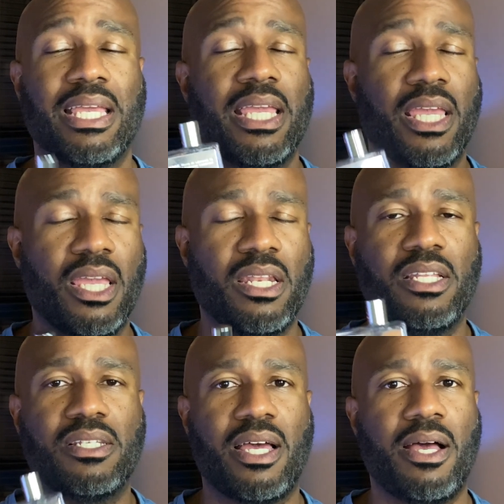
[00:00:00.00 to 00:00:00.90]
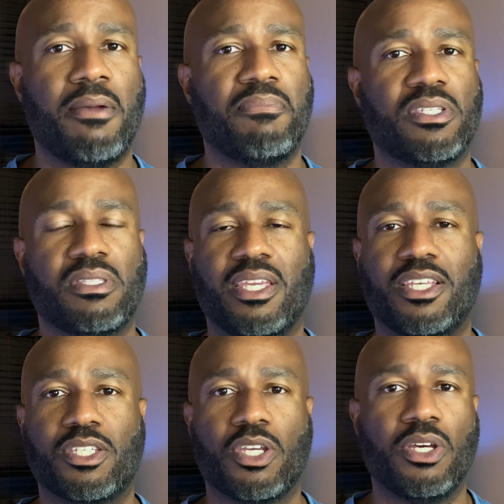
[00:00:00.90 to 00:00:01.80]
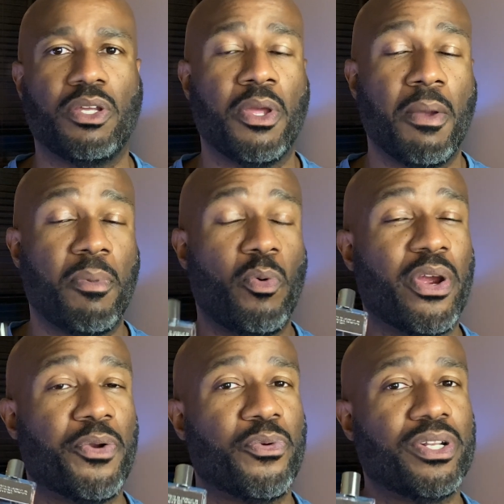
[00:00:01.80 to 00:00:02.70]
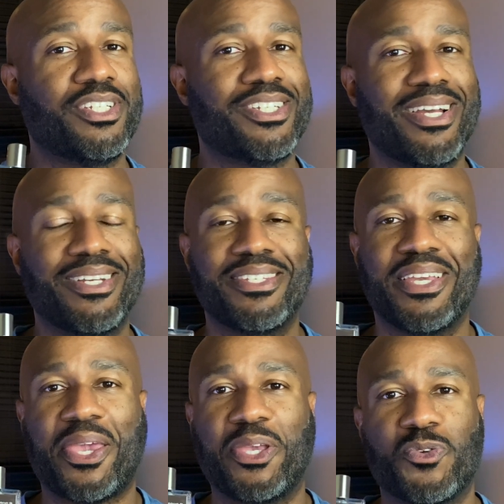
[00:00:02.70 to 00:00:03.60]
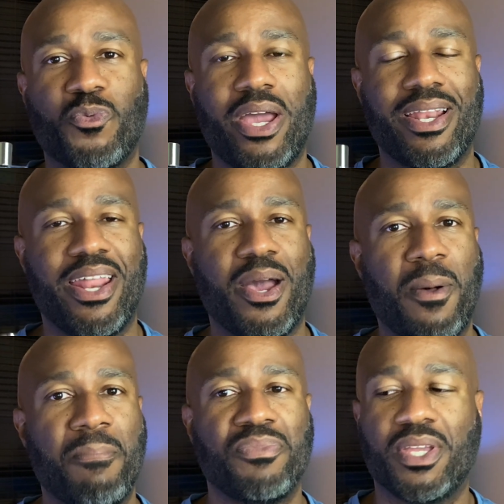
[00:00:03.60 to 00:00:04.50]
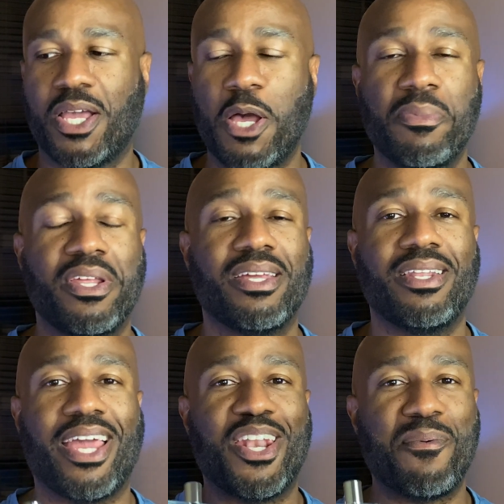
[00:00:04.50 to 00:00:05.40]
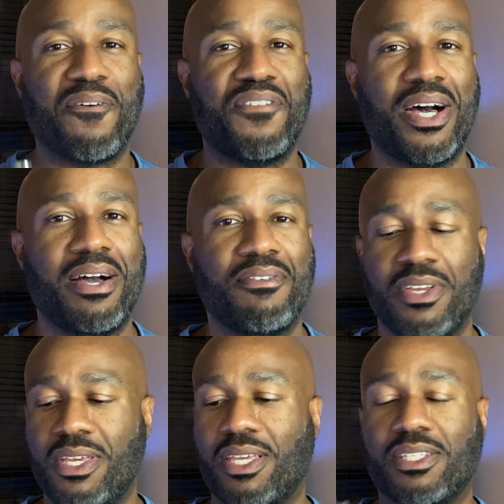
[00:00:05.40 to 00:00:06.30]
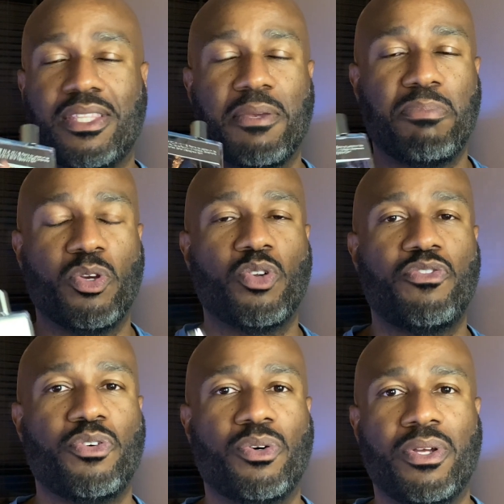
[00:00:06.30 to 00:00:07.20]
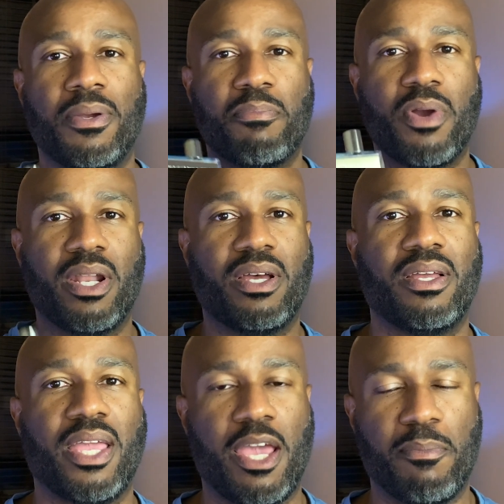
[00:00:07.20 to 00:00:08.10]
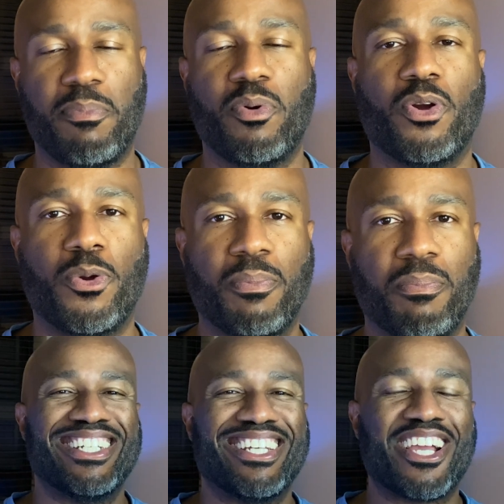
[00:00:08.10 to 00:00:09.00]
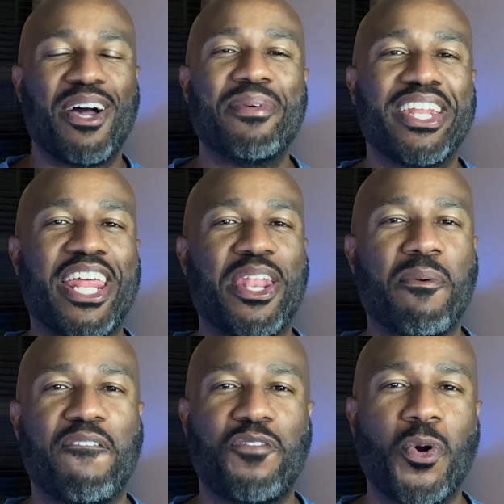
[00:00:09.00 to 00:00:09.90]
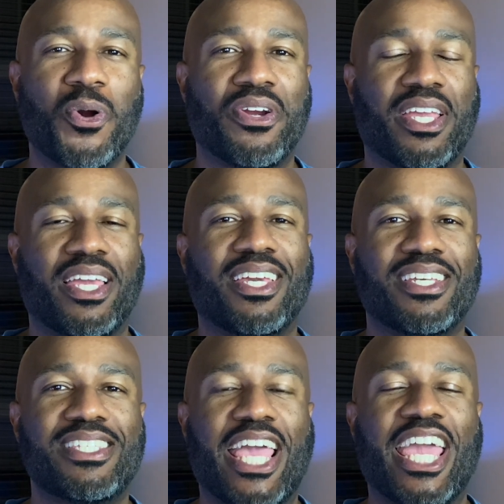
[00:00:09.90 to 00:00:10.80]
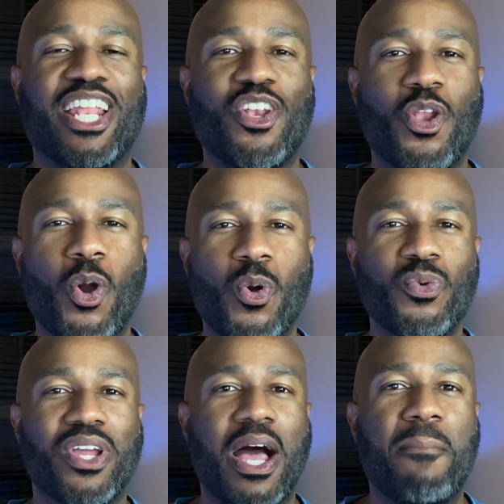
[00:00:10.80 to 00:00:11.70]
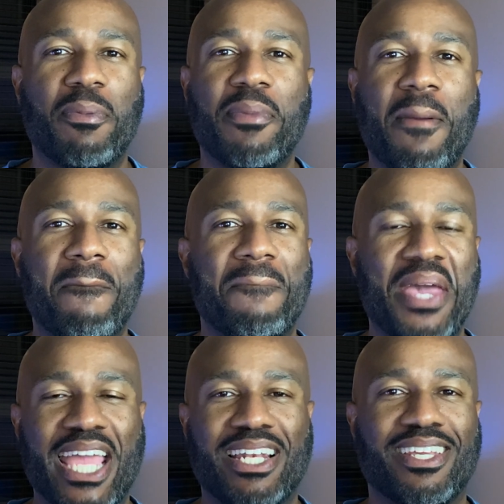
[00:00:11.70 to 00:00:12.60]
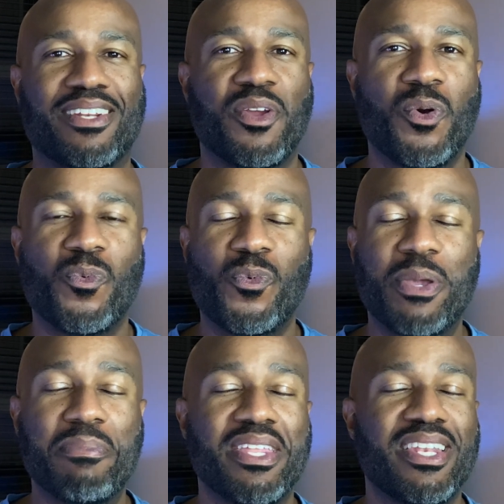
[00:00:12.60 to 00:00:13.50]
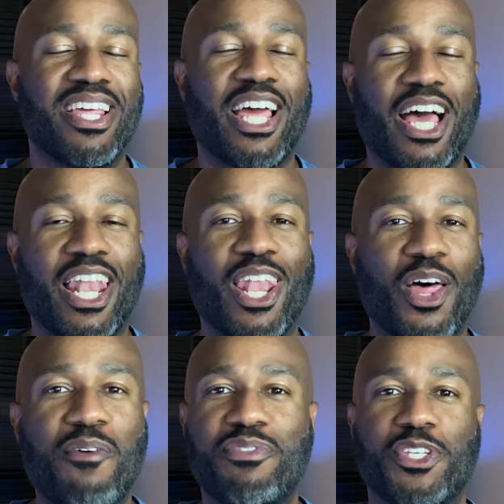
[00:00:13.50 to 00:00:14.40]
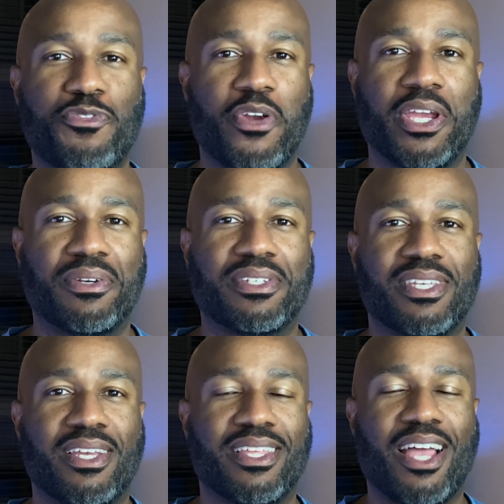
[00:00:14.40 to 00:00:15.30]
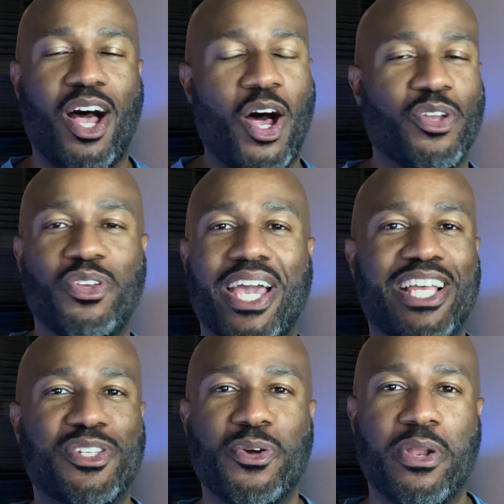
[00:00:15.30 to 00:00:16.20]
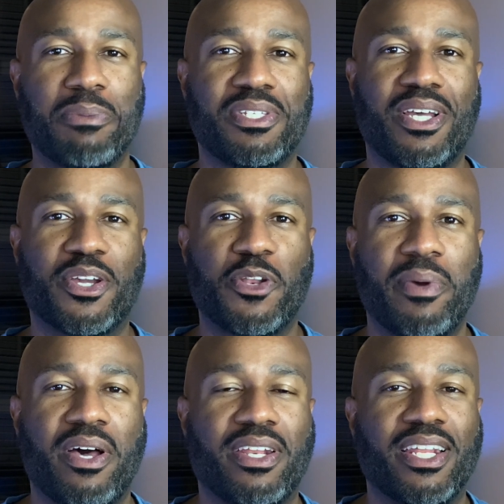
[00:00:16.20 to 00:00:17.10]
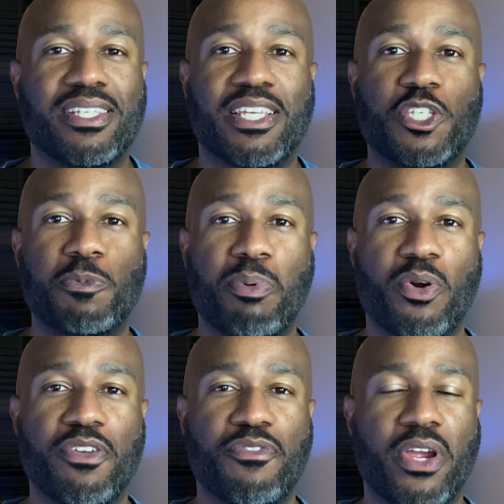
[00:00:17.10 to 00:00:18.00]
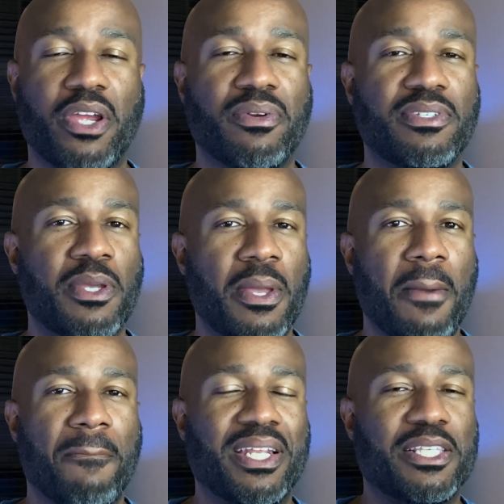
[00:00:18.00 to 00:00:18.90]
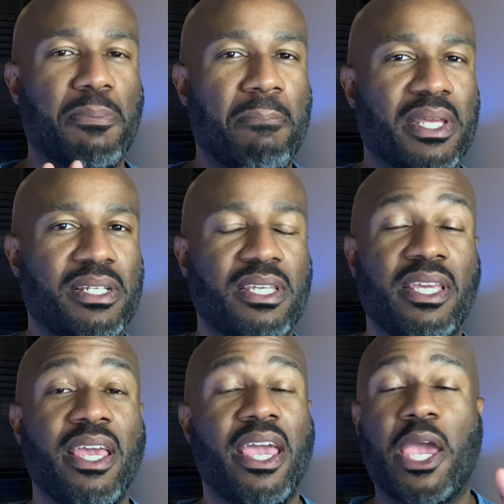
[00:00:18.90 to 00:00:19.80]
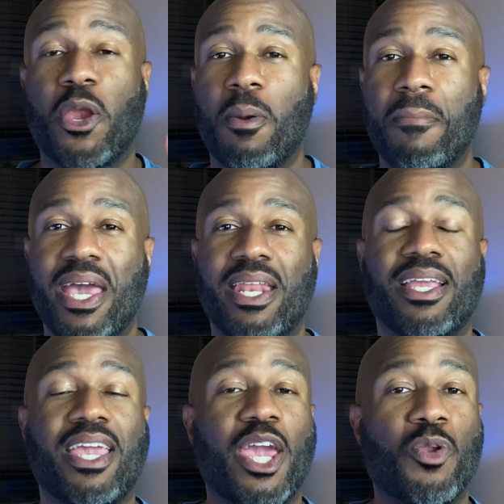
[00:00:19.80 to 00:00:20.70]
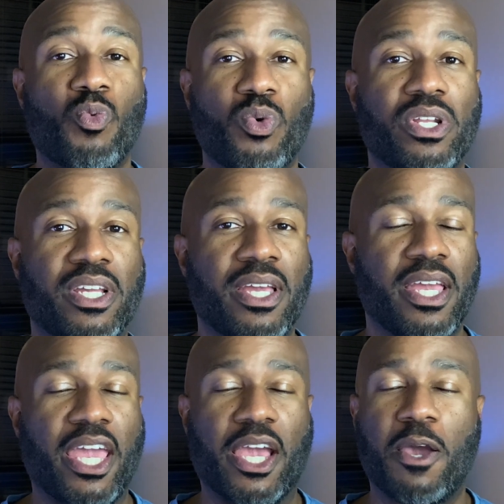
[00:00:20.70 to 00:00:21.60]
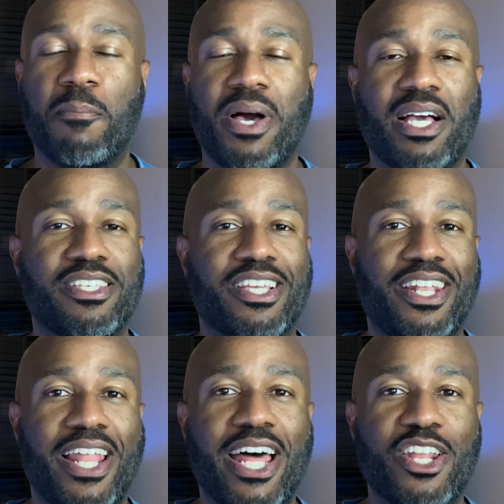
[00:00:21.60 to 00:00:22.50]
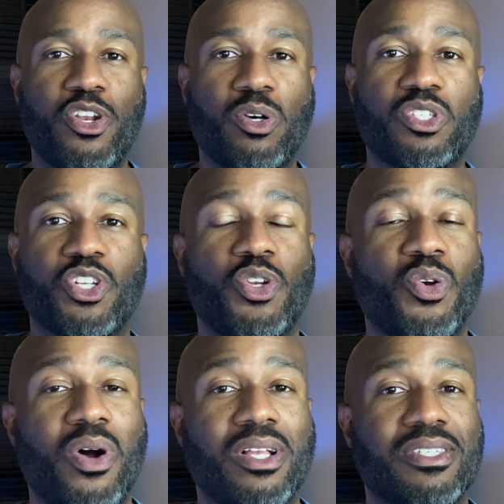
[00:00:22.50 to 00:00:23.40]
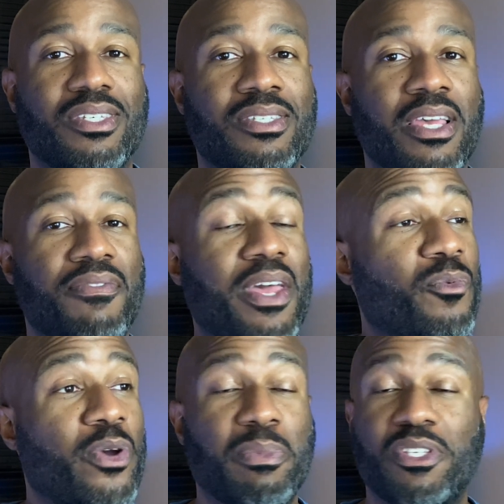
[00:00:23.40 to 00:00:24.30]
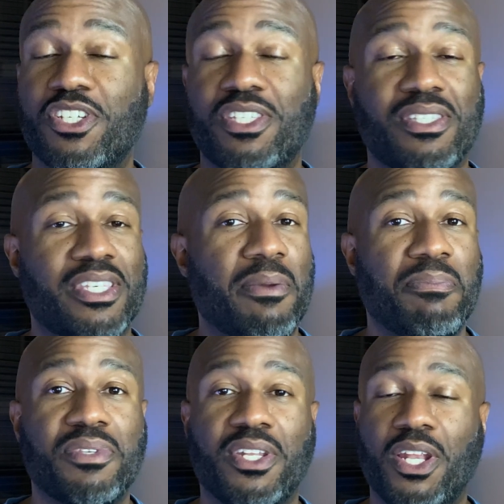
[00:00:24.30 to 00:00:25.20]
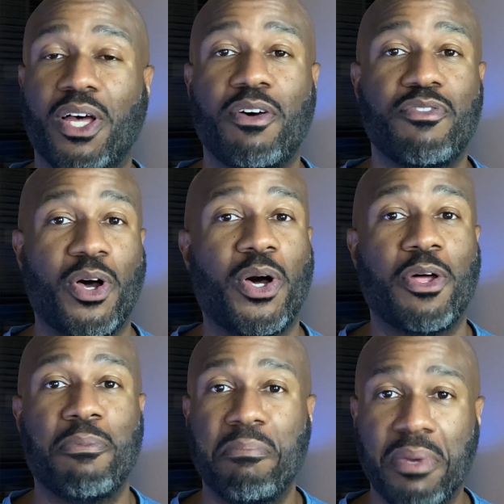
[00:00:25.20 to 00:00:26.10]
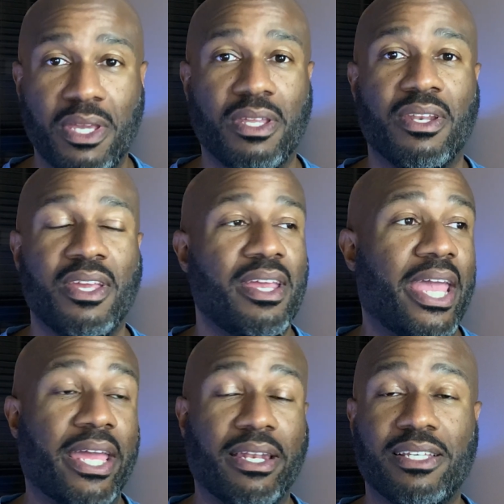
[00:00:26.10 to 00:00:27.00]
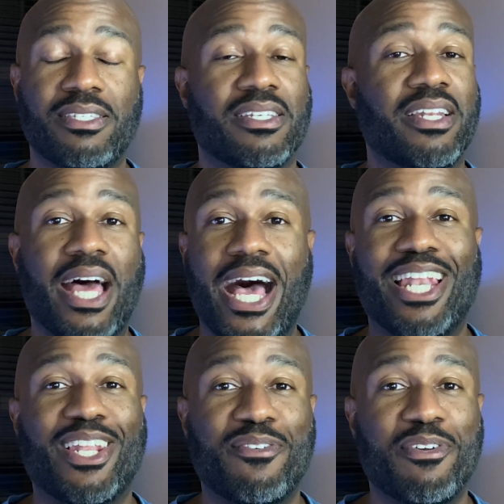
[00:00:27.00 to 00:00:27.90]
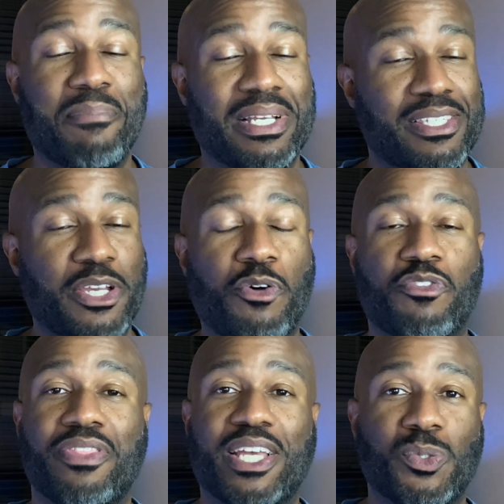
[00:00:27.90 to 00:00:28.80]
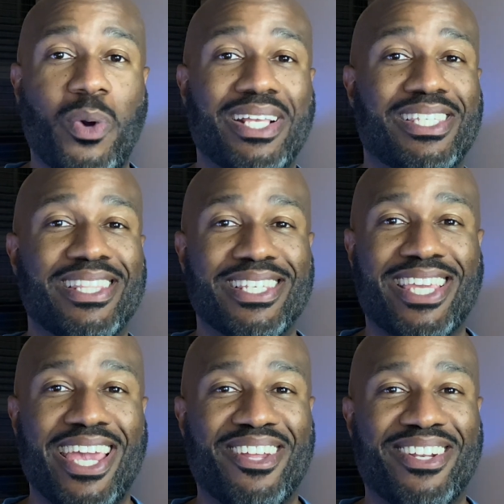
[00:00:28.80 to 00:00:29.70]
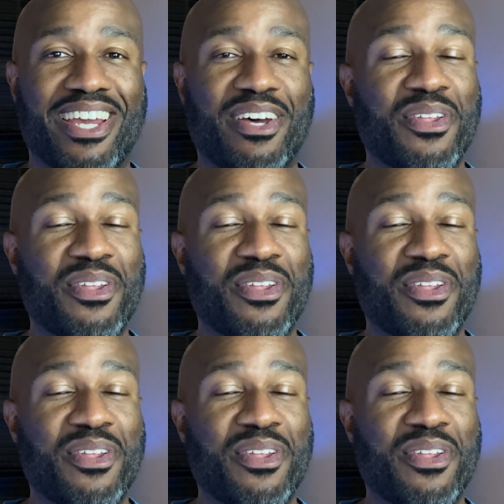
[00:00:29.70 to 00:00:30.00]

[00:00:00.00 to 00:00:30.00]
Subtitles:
Anytime this thing is good, but where it really shines is right now. Coming in at number 5 is the beautiful Prada Amber Pour Homme. Coming in at number 4 is a known compliment magnet. Women love this fragrance. All you guys know what I'm talking about. It is a sporty fragrance, but it's minty, aromatic, and woody. It combines a lot of notes and nuances that women just seem to love on men. And listen, I love it myself. That's why it's in this countdown.